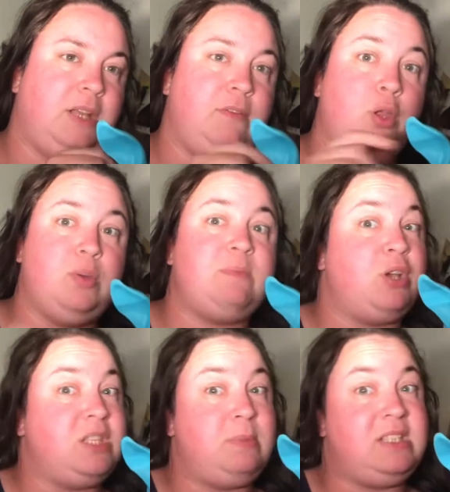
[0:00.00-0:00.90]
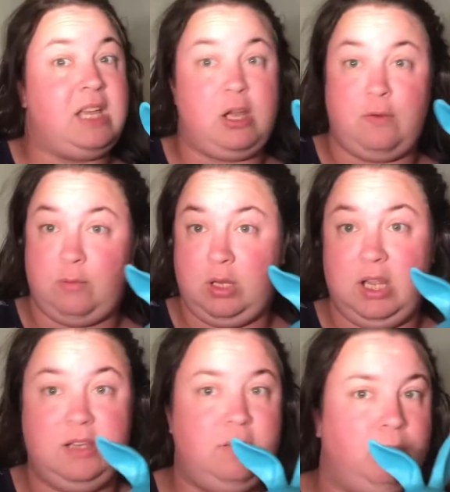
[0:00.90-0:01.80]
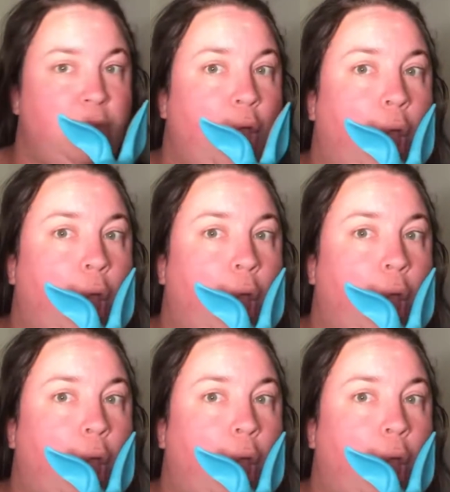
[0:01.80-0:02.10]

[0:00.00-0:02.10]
though it's supposed to be set over in London.